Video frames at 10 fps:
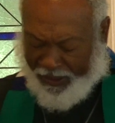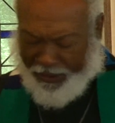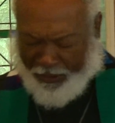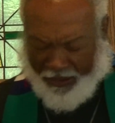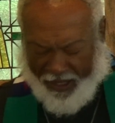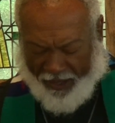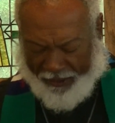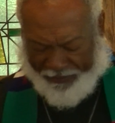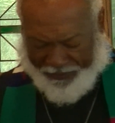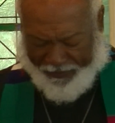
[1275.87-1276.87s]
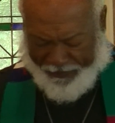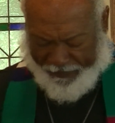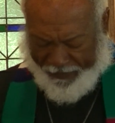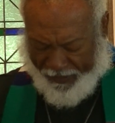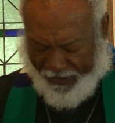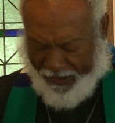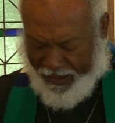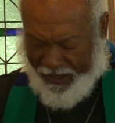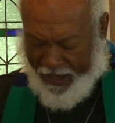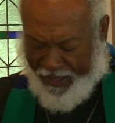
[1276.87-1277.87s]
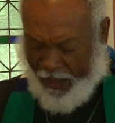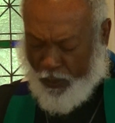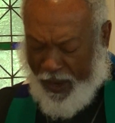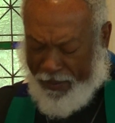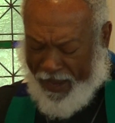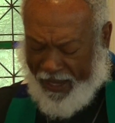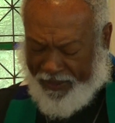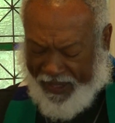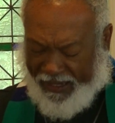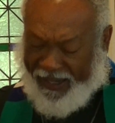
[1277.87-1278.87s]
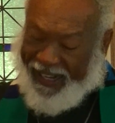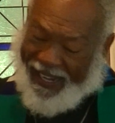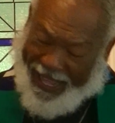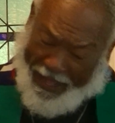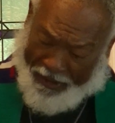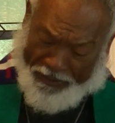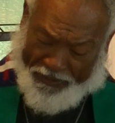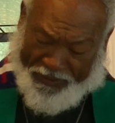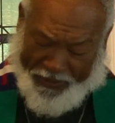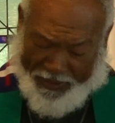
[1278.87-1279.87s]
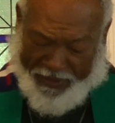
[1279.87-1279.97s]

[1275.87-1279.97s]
that you give, that we may then live